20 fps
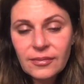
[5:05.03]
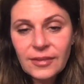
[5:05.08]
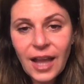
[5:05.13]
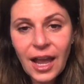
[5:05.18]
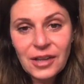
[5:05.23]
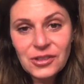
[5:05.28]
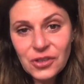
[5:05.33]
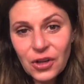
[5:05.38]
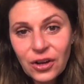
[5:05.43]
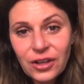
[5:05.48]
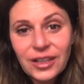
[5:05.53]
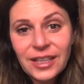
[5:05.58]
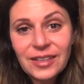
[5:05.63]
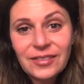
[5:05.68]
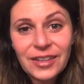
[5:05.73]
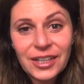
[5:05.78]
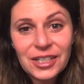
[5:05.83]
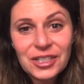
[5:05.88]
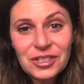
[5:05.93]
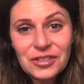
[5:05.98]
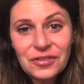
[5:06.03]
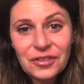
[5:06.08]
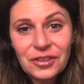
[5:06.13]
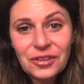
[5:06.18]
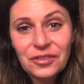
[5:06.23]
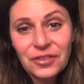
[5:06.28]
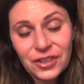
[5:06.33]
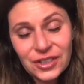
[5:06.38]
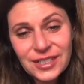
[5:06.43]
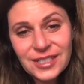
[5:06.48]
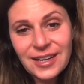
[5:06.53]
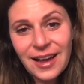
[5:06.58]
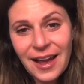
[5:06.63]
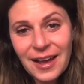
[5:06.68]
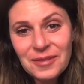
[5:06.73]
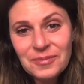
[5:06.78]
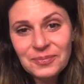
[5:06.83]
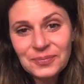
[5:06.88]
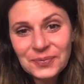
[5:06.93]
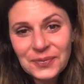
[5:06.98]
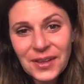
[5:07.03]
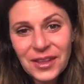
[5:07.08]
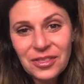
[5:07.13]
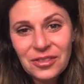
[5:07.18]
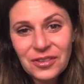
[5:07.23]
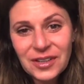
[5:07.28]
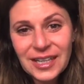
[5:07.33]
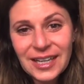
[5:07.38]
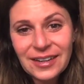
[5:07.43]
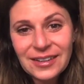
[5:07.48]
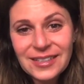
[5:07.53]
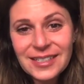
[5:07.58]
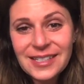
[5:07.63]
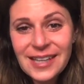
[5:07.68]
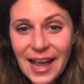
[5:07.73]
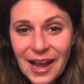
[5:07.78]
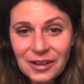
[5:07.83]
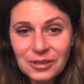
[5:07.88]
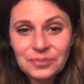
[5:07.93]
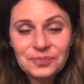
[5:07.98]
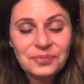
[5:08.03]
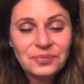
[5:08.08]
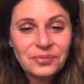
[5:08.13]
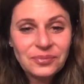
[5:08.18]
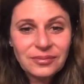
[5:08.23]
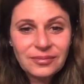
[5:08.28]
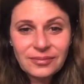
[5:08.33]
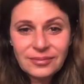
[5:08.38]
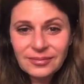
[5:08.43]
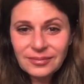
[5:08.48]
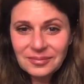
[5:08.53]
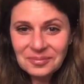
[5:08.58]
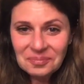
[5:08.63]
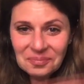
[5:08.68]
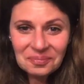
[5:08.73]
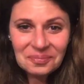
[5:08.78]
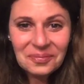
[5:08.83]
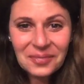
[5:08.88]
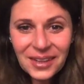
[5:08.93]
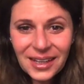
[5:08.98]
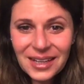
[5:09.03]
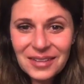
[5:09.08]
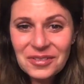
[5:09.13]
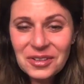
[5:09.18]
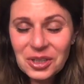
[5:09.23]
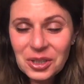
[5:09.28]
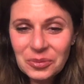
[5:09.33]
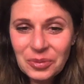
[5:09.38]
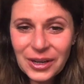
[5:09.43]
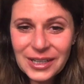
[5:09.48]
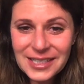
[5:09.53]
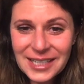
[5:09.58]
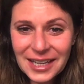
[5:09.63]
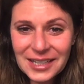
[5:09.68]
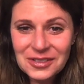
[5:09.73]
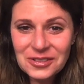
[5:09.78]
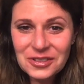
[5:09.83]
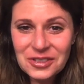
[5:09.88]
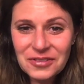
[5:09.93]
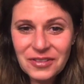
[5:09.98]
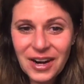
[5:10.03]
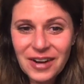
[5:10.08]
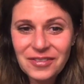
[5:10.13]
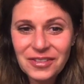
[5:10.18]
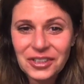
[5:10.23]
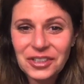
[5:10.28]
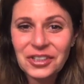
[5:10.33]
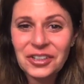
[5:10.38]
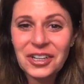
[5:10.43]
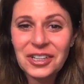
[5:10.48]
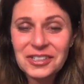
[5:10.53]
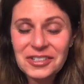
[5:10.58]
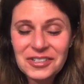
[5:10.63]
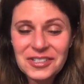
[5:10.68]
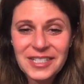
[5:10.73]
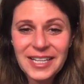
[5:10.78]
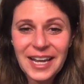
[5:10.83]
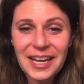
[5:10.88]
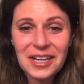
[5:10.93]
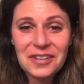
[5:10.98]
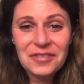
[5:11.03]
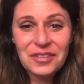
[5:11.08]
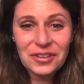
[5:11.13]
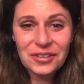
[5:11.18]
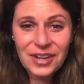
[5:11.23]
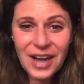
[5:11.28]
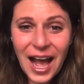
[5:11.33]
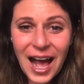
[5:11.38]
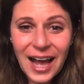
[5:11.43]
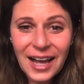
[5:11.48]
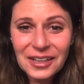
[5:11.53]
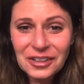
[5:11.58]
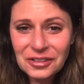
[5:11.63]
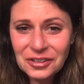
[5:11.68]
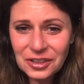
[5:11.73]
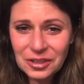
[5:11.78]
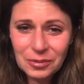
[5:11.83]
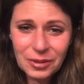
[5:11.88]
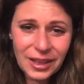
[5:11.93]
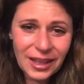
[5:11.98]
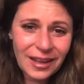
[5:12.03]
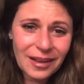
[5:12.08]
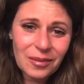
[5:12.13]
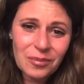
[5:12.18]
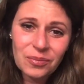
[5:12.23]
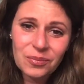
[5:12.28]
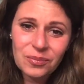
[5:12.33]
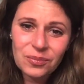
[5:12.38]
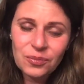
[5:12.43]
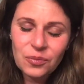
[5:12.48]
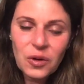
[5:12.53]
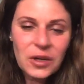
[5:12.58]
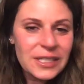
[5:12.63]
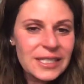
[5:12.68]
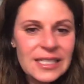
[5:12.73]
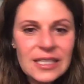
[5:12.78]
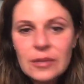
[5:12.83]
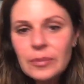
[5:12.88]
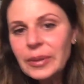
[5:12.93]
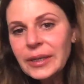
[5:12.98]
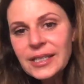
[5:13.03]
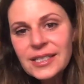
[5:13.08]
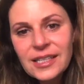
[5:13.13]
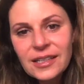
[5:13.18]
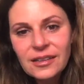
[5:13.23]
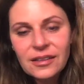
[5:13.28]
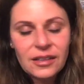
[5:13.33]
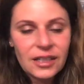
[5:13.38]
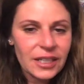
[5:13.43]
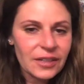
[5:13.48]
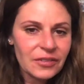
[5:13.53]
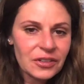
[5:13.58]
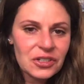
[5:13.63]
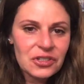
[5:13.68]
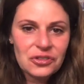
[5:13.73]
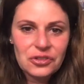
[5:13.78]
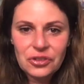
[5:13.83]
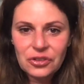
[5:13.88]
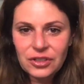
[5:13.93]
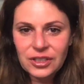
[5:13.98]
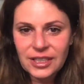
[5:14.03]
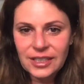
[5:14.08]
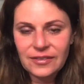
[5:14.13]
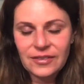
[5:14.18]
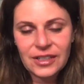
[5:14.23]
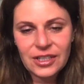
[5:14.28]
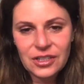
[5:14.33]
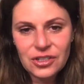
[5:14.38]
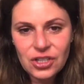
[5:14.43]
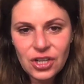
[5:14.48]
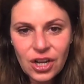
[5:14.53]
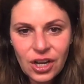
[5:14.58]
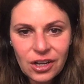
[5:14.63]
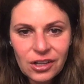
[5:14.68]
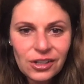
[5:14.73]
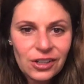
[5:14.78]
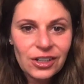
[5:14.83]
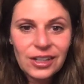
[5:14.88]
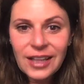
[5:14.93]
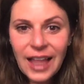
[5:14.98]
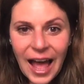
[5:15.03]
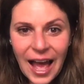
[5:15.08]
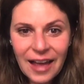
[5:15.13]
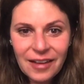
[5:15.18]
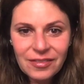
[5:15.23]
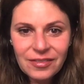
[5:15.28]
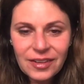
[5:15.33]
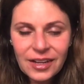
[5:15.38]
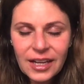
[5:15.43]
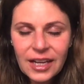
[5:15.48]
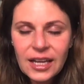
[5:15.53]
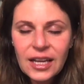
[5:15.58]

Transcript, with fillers: I saw cleavage for the first time in three years. Now, if you're a breast cancer survivor, you'll understand. If you're not, you're going to be like, what's the big deal? Cleavage or no cleavage? You're alive.